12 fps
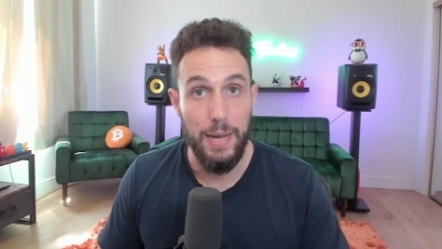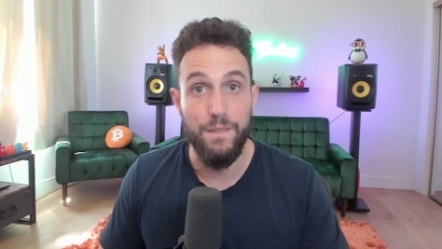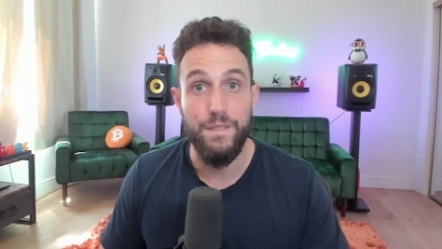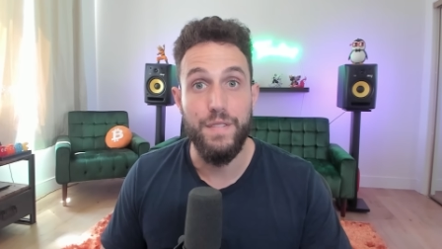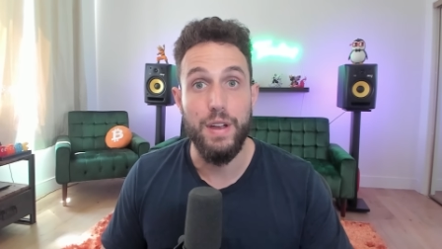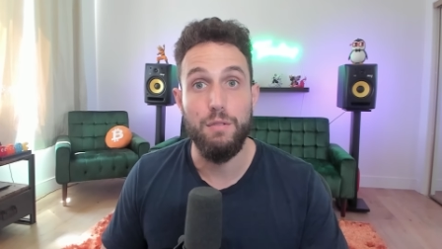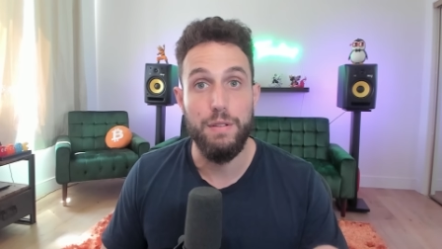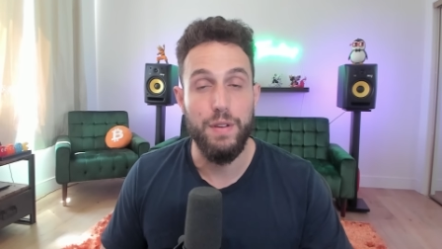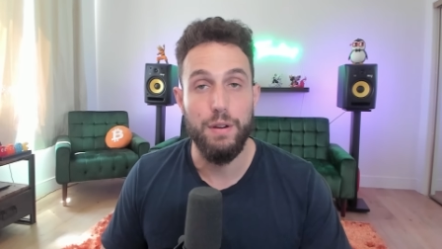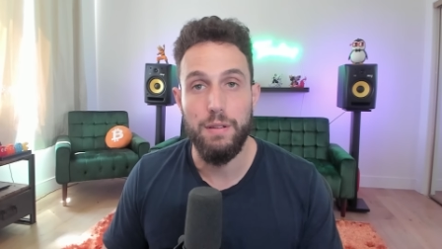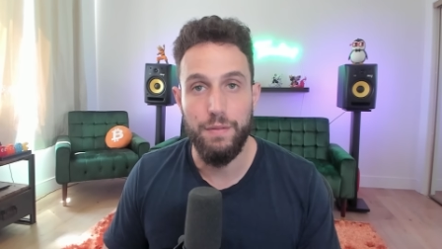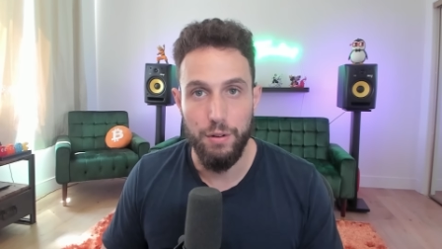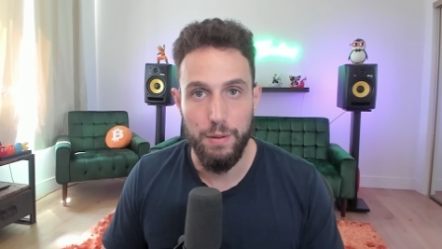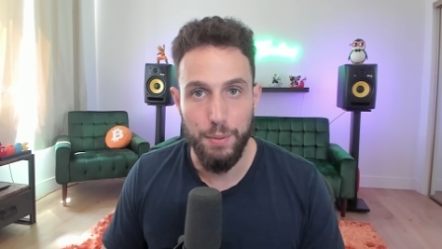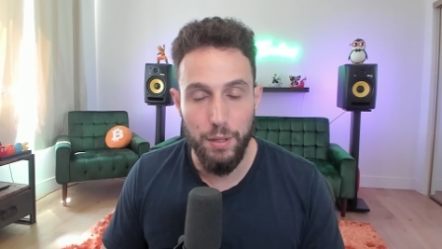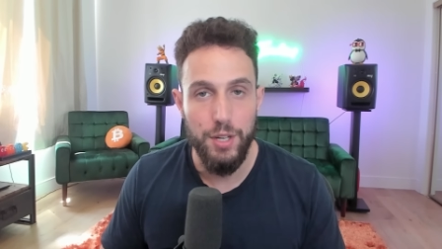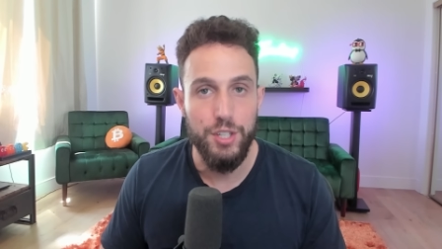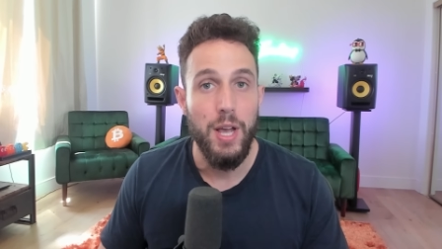I'm very, very, very
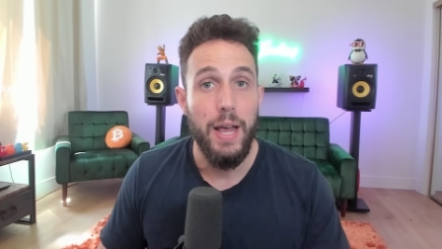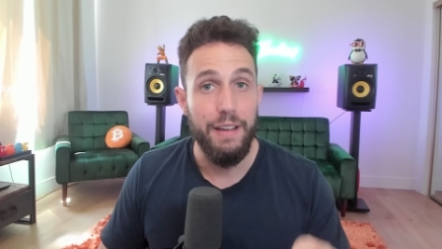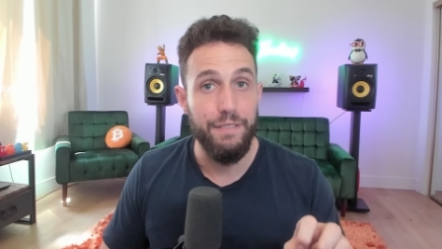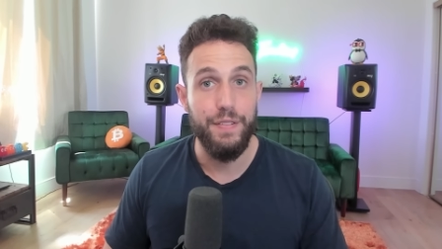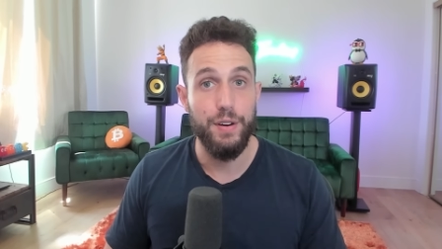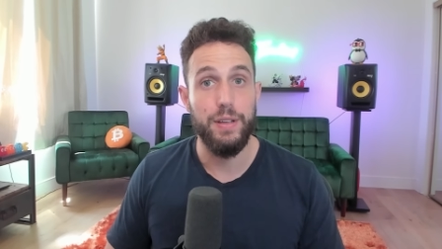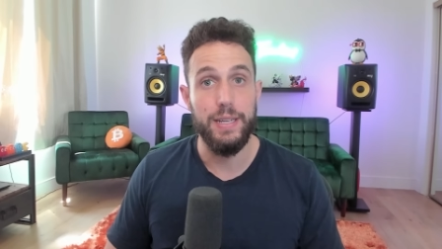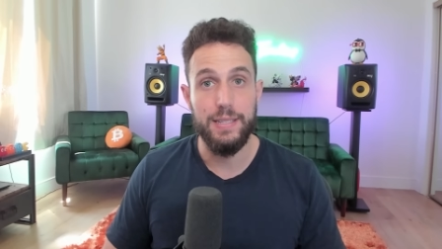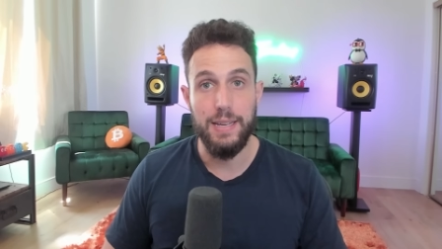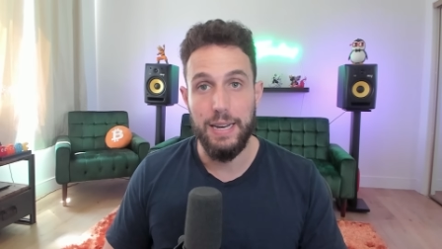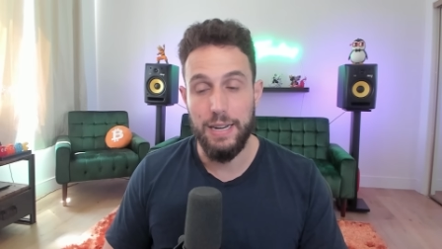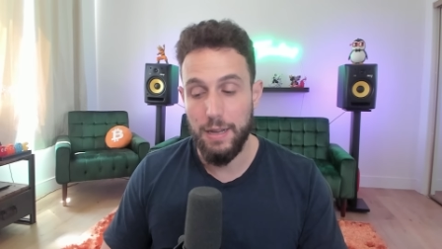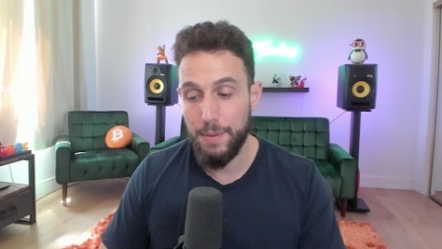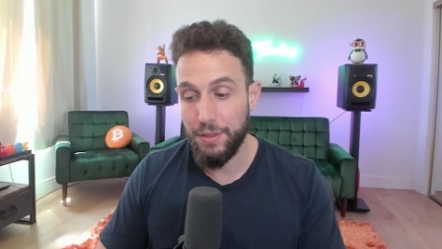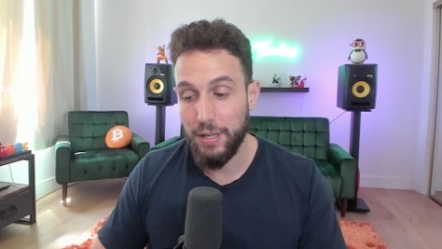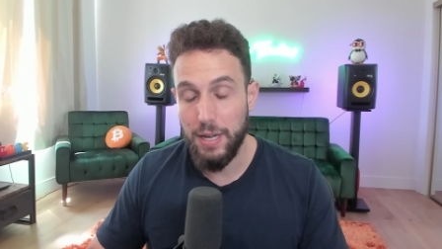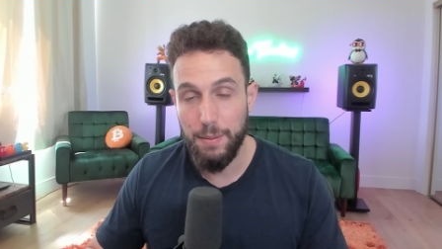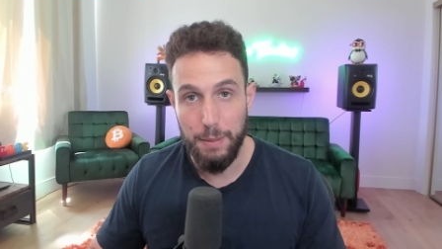bullish and very excited about
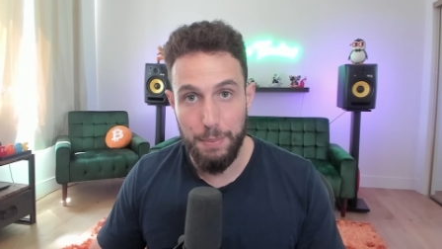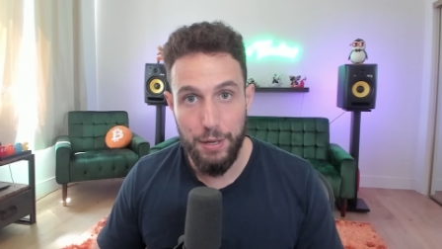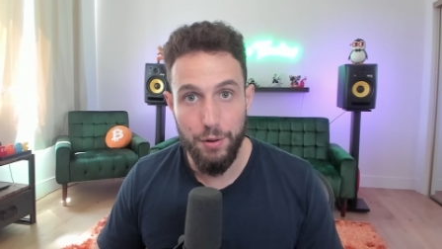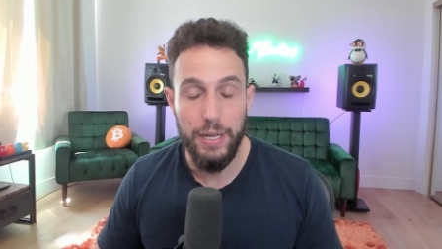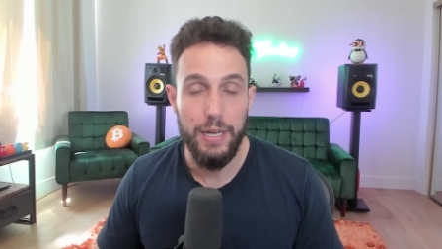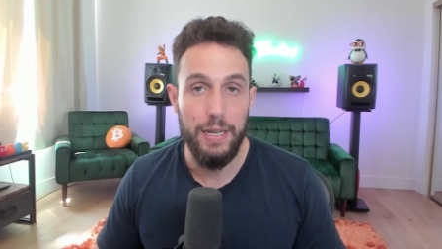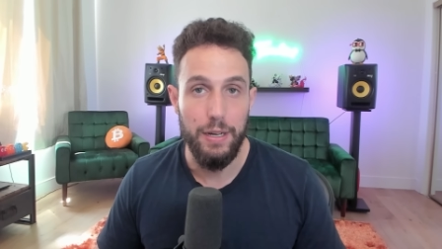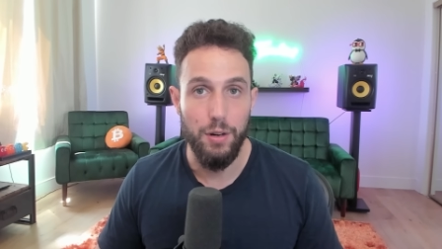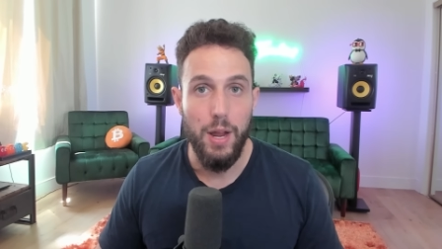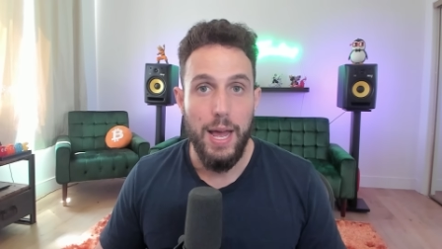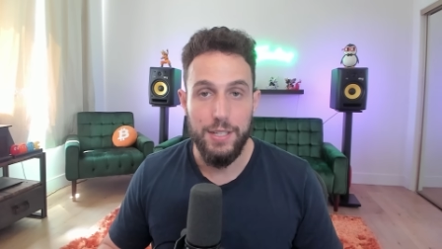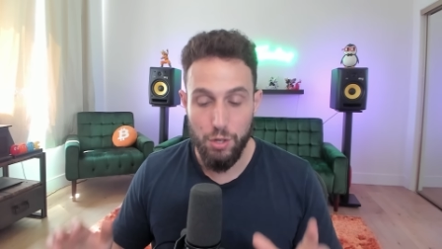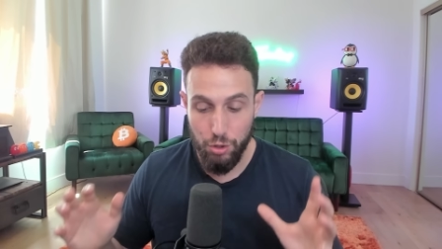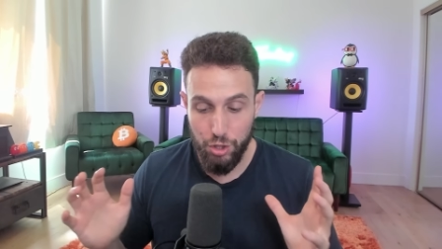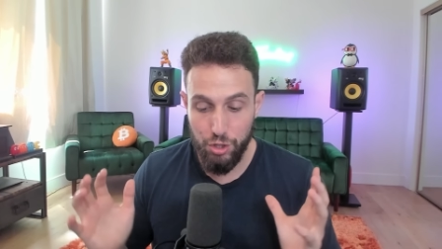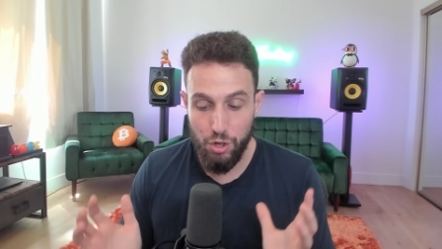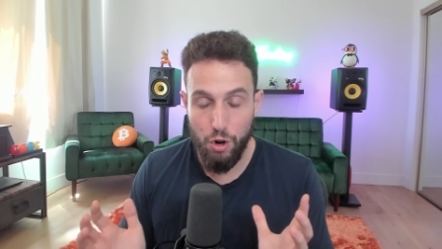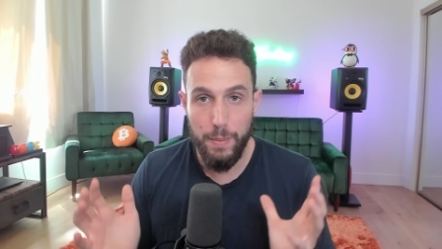the coming period here, as there's
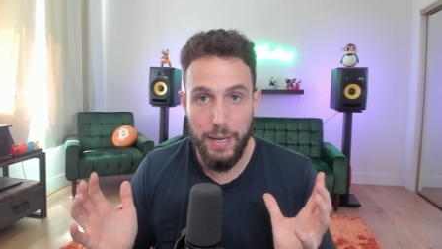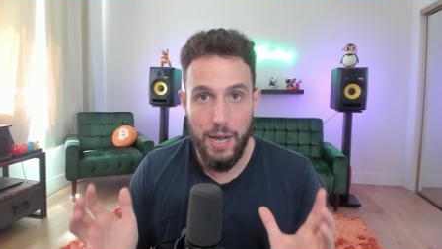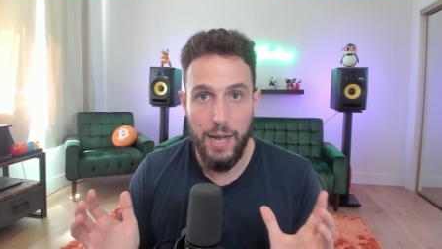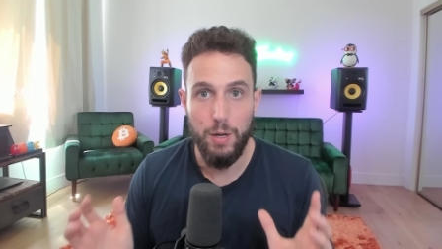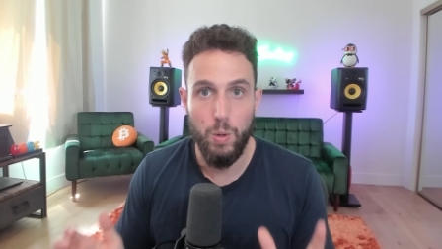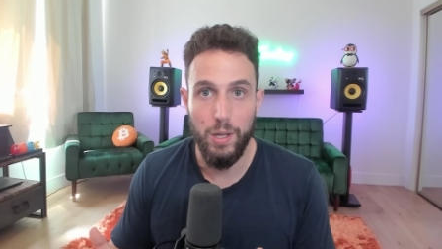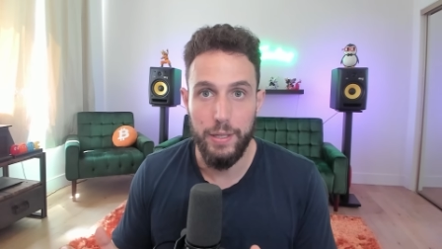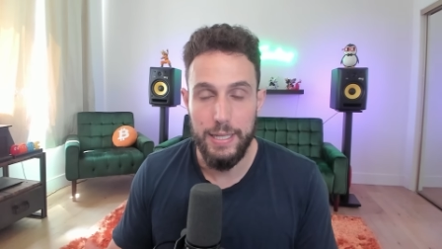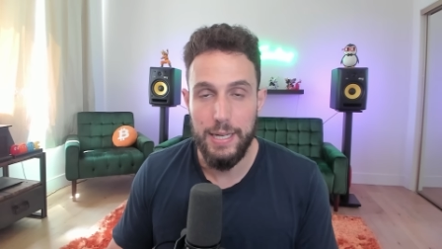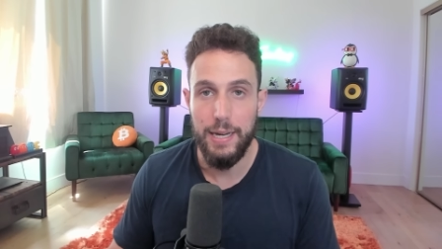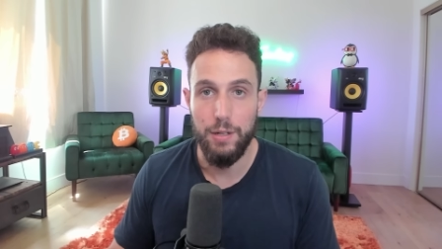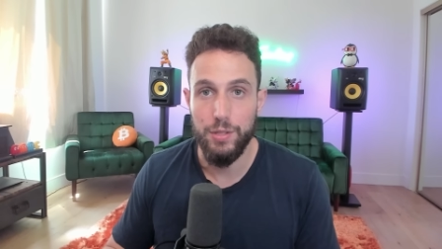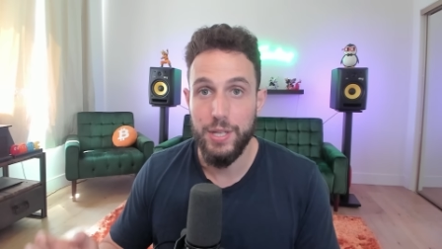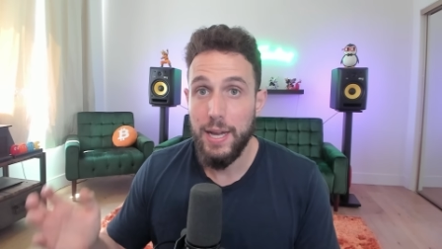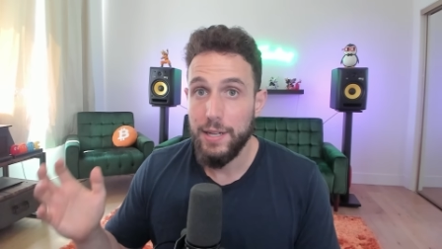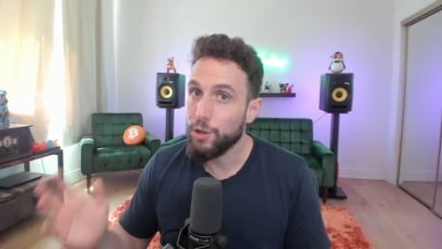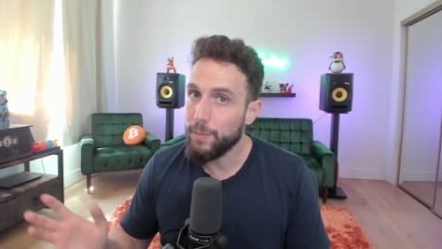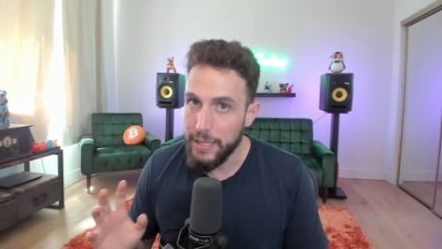so many high quality titles,
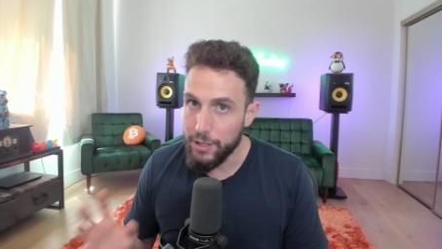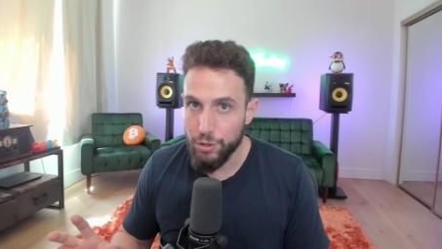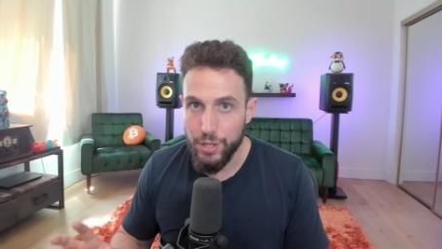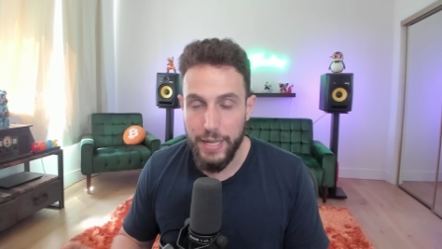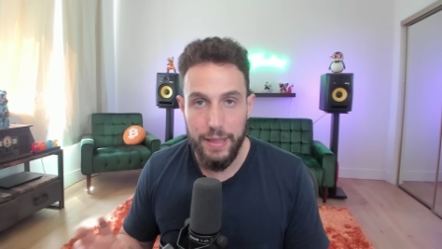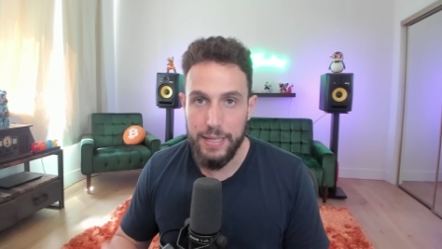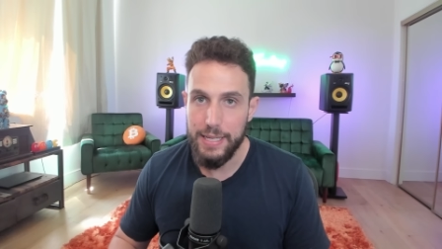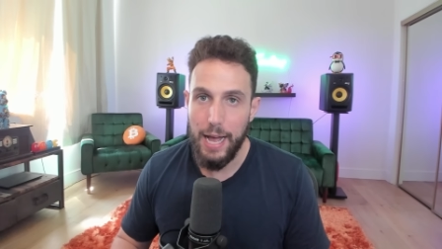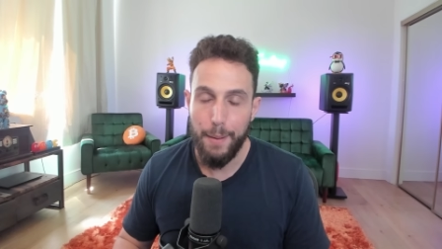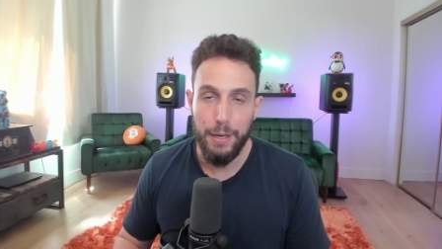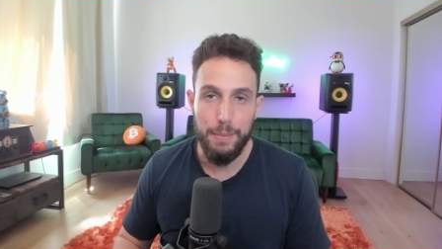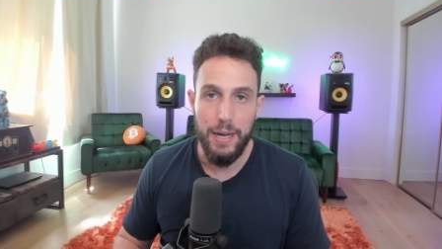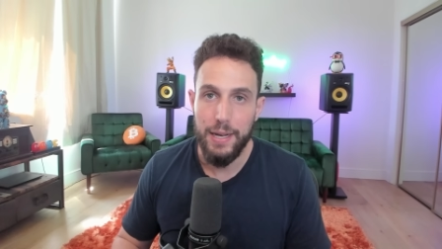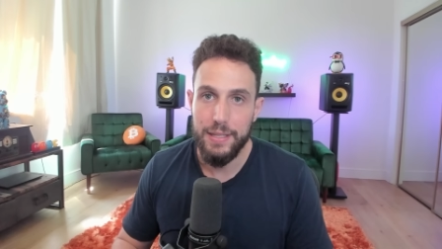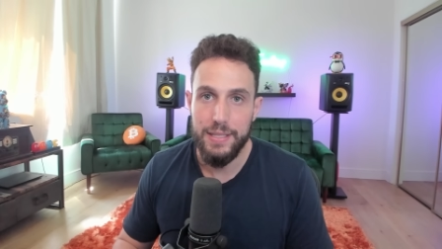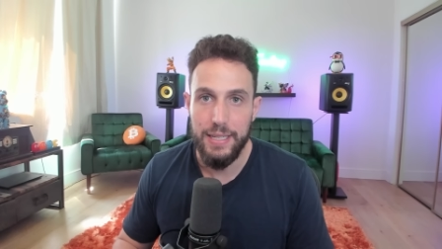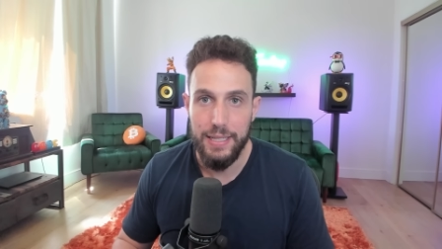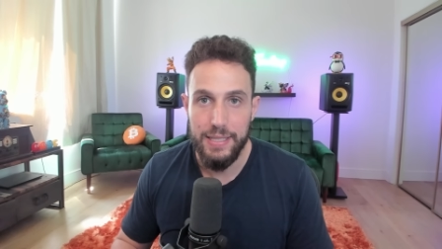so many interesting things happening behind the
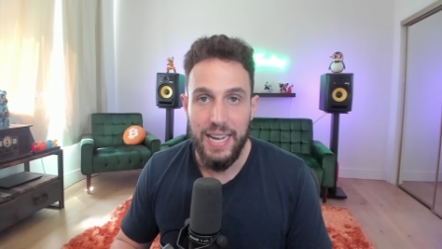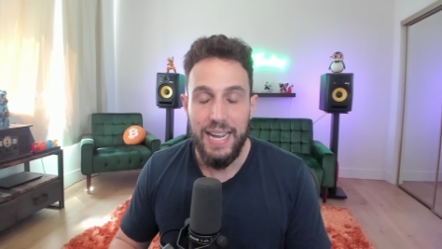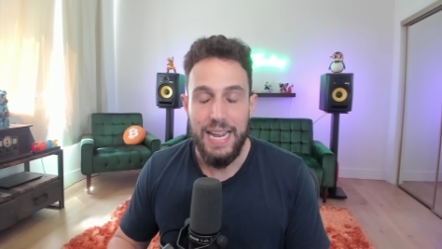scenes,